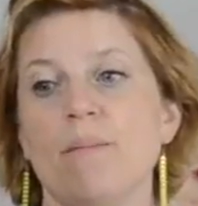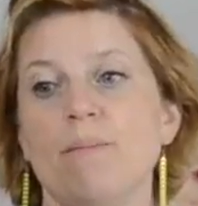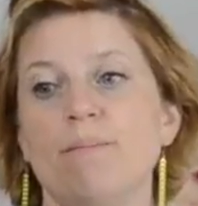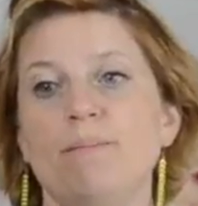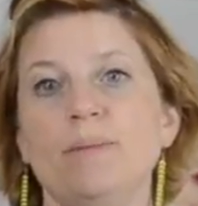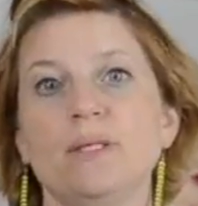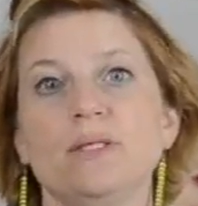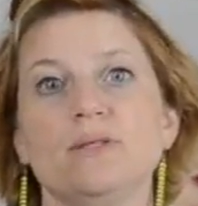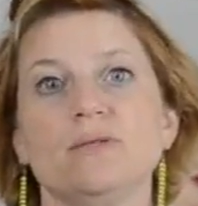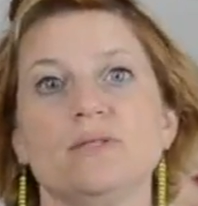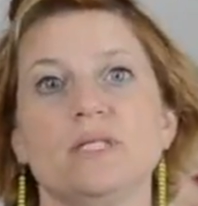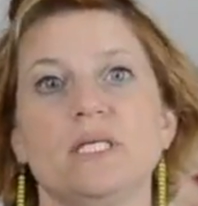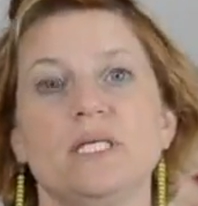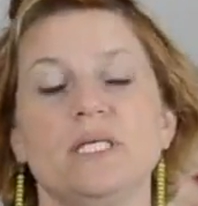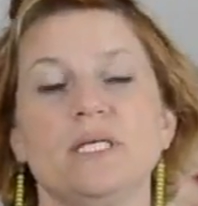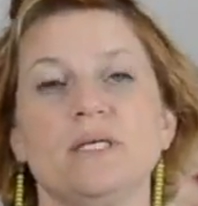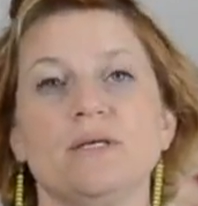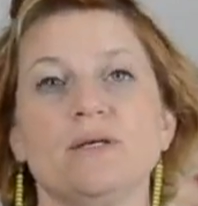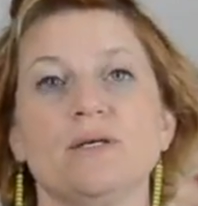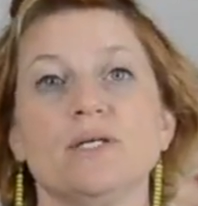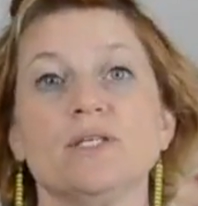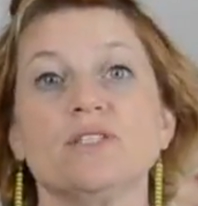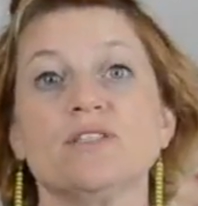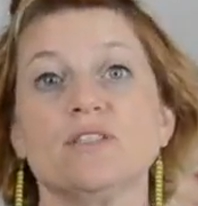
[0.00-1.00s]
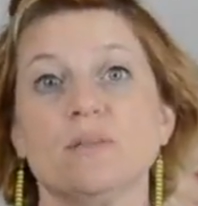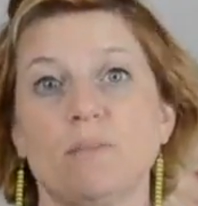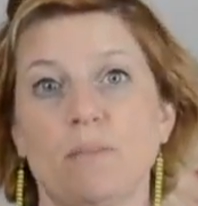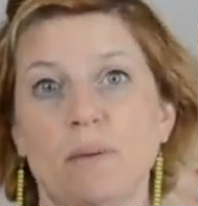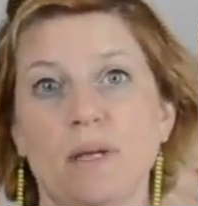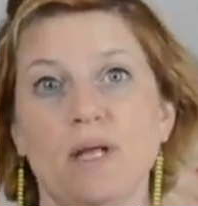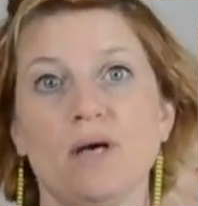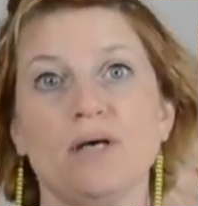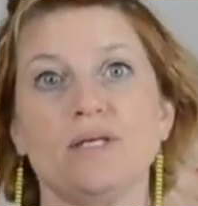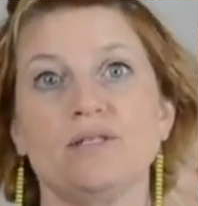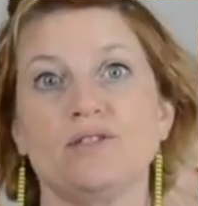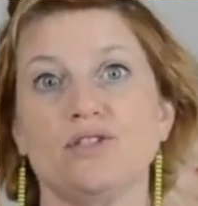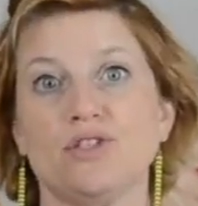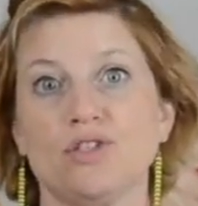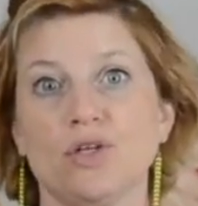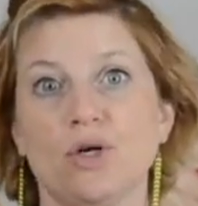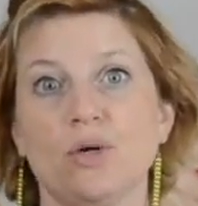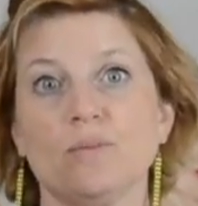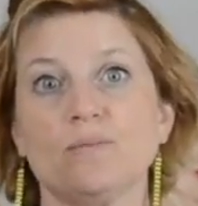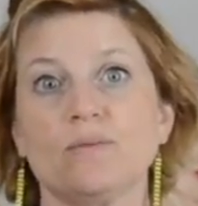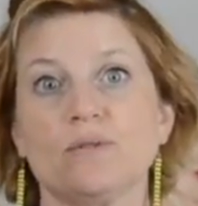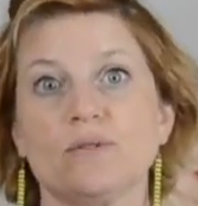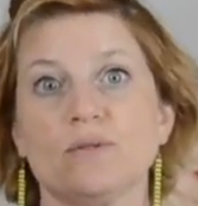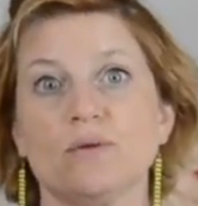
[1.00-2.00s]
Building supplies
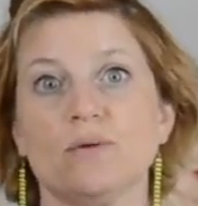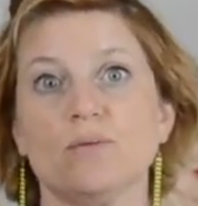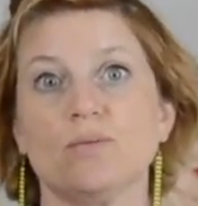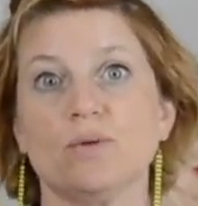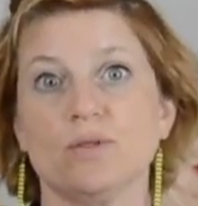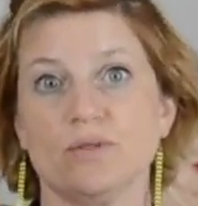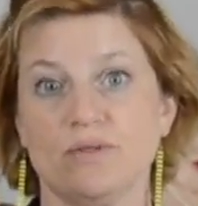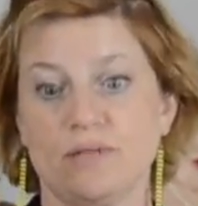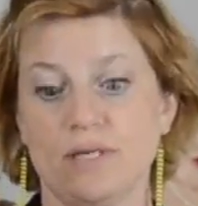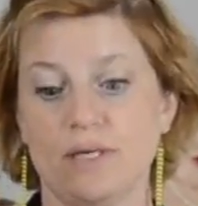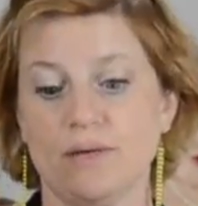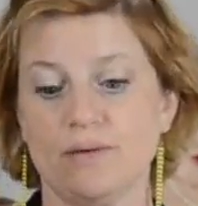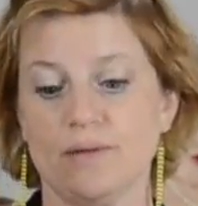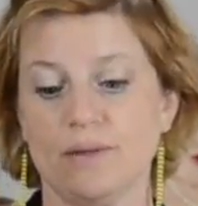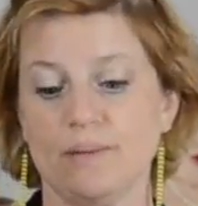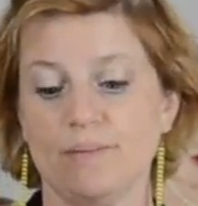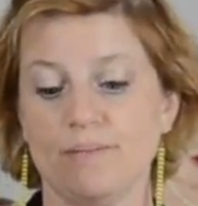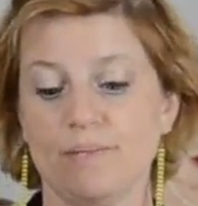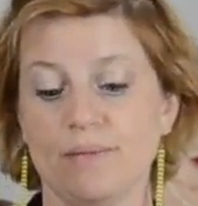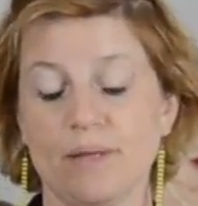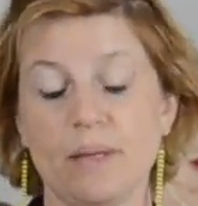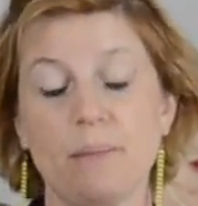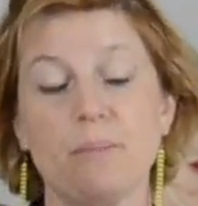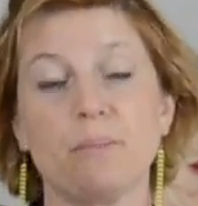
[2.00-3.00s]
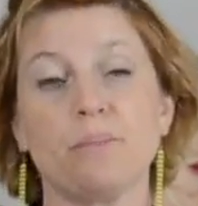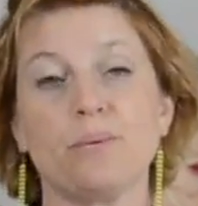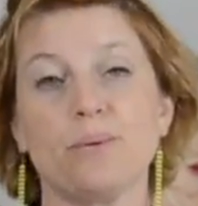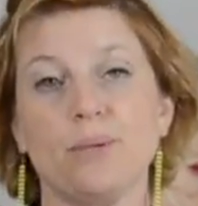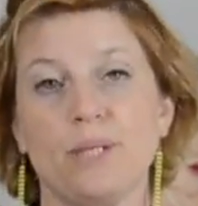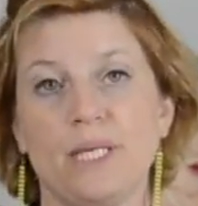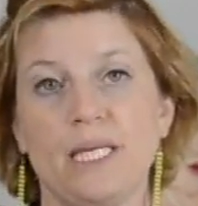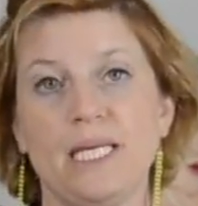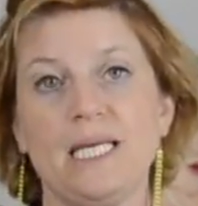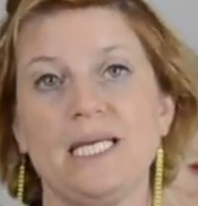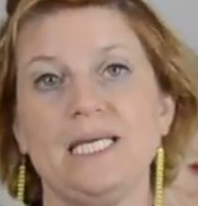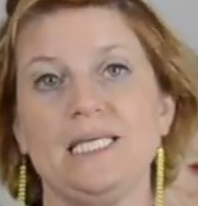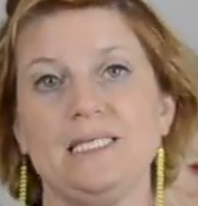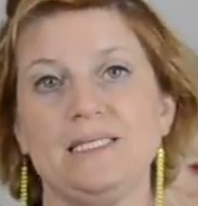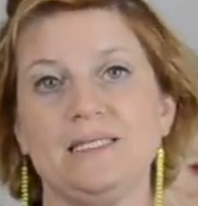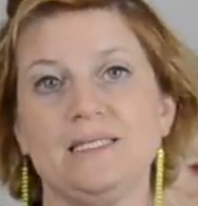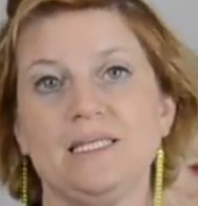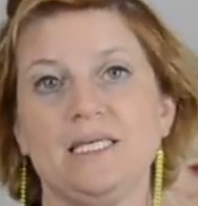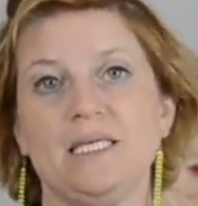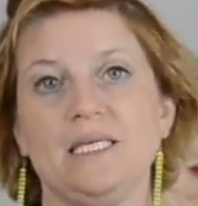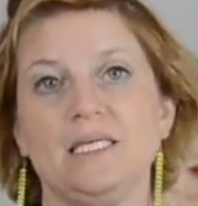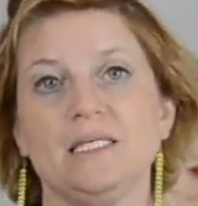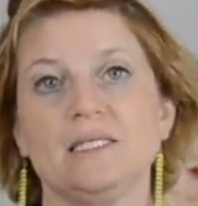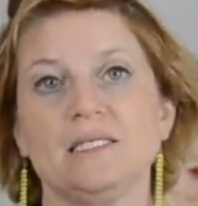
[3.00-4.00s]
shops will sell them. They're pretty
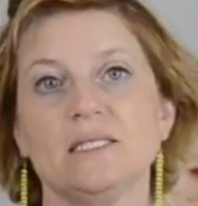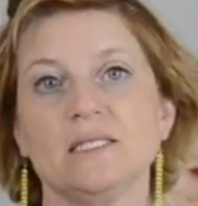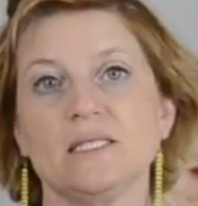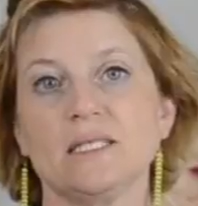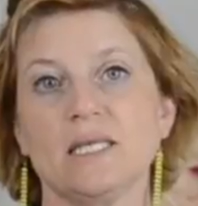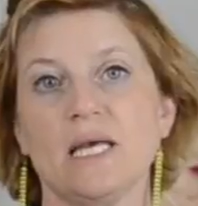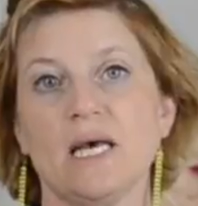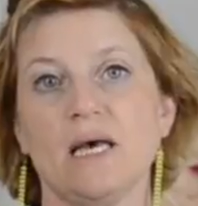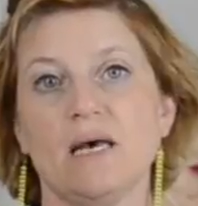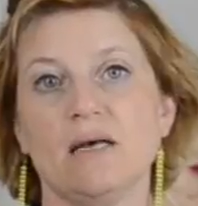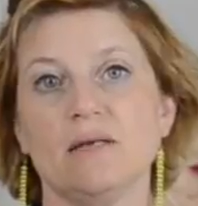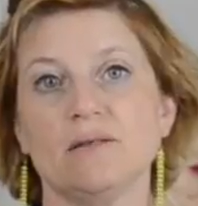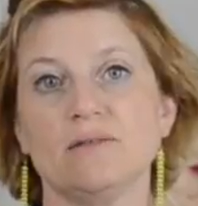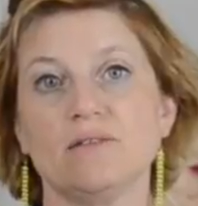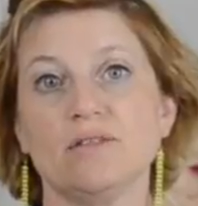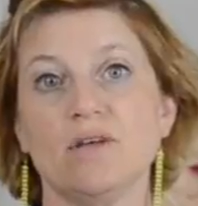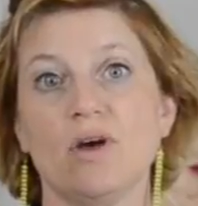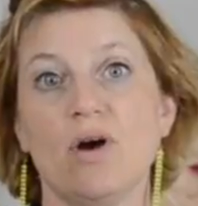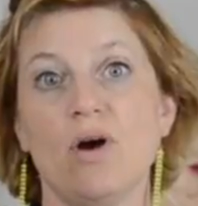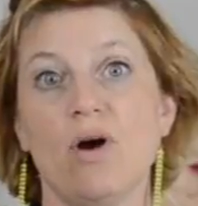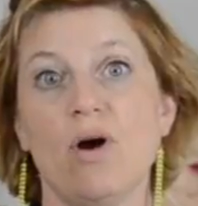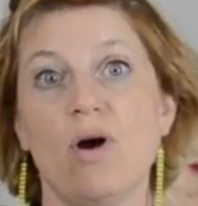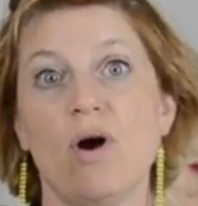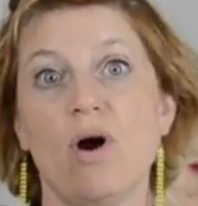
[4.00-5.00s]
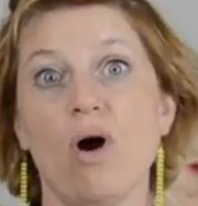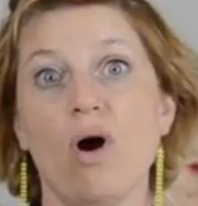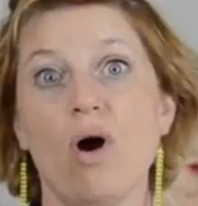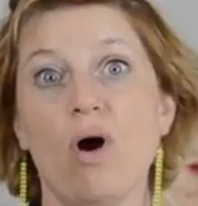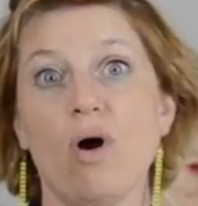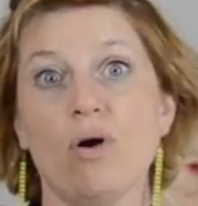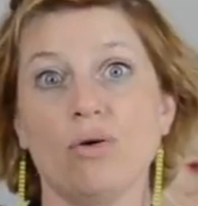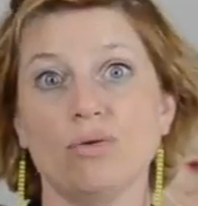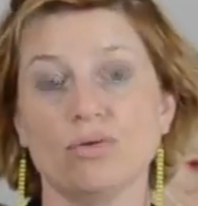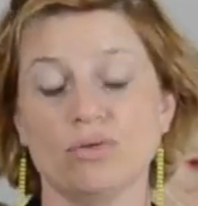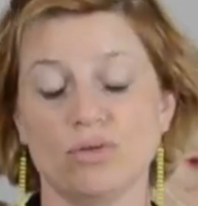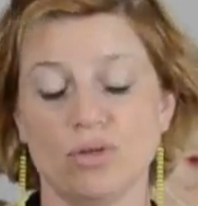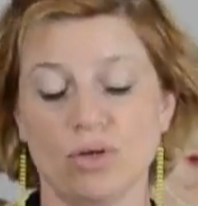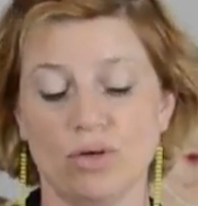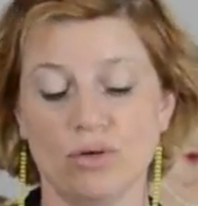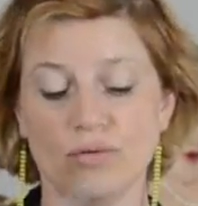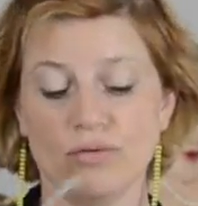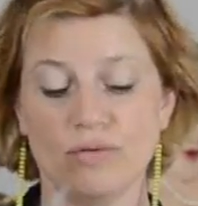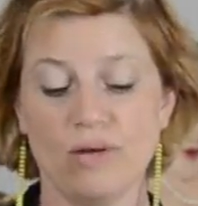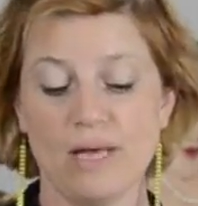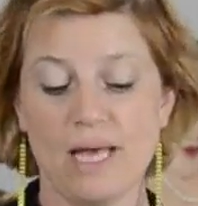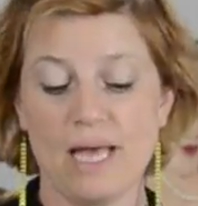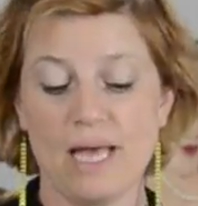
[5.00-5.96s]
easy to get hold of.